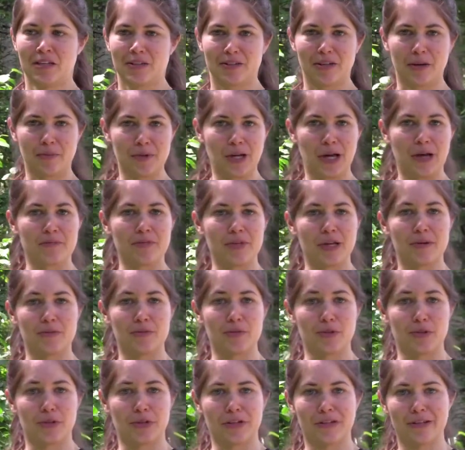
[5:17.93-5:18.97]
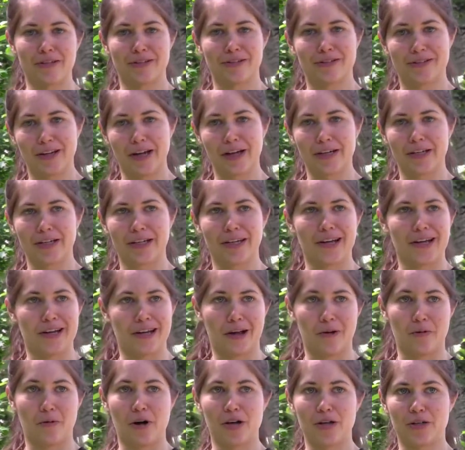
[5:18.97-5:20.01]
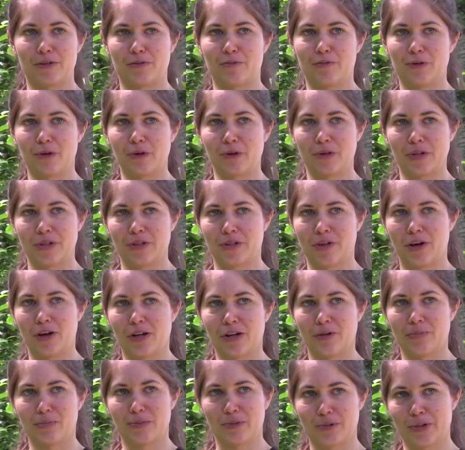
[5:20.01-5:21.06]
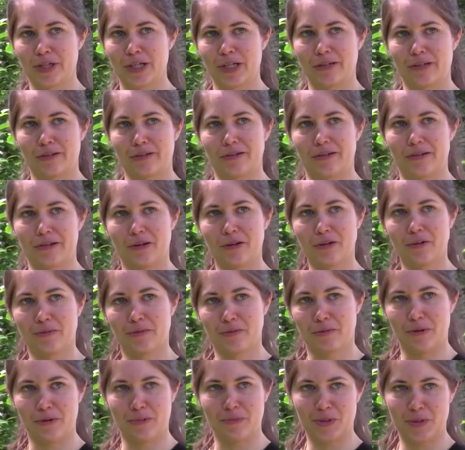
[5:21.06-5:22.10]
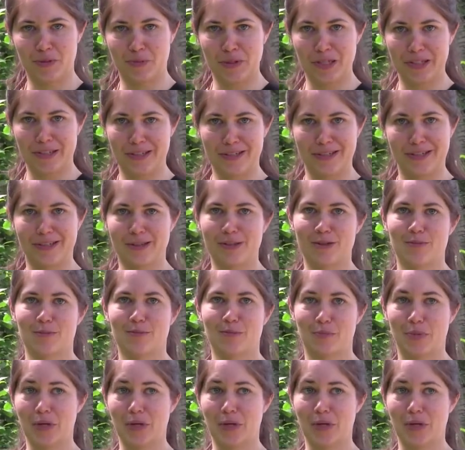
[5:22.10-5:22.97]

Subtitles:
sometimes I'm doing a study and I want to focus on a particular earthworm species,